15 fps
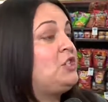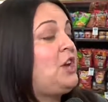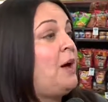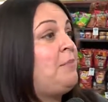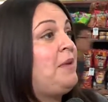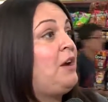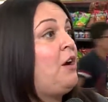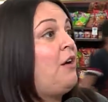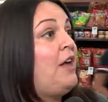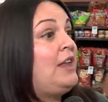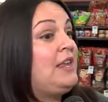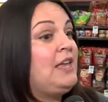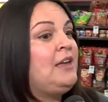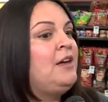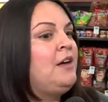shopping
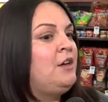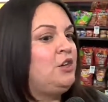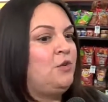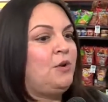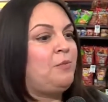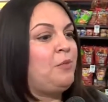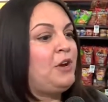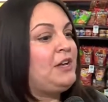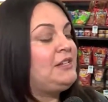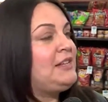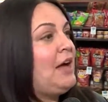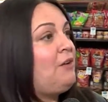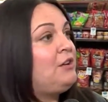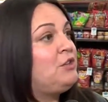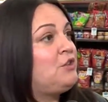already, you can bring it
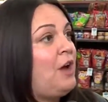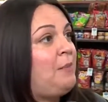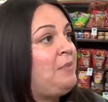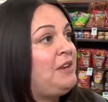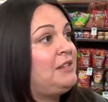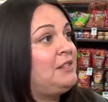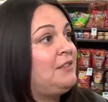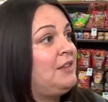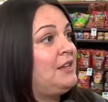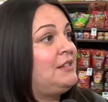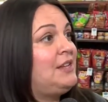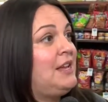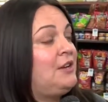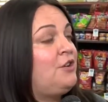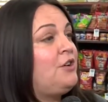down and drop it into the
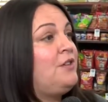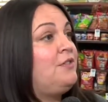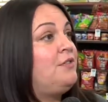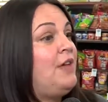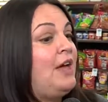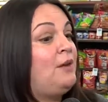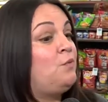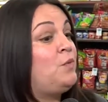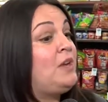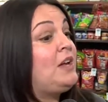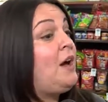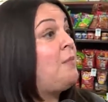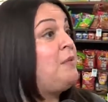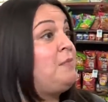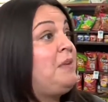container and, and we
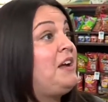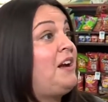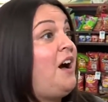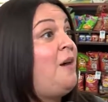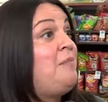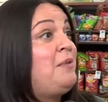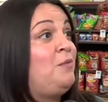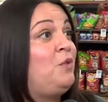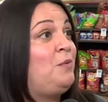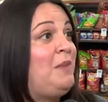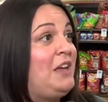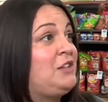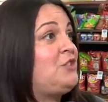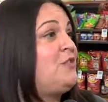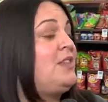come and pick up and we'll
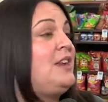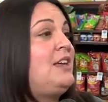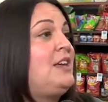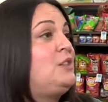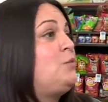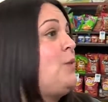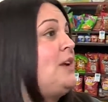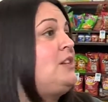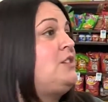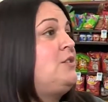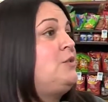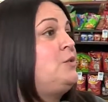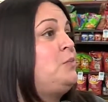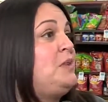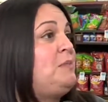make sure that it gets right to
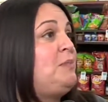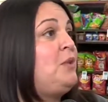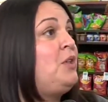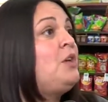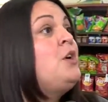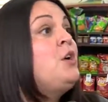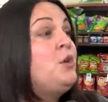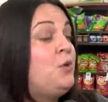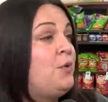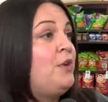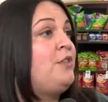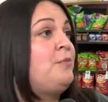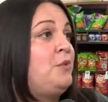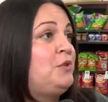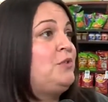those people who
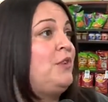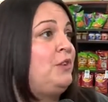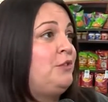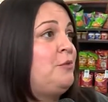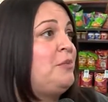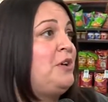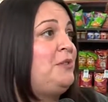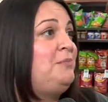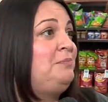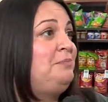are the most vulnerable.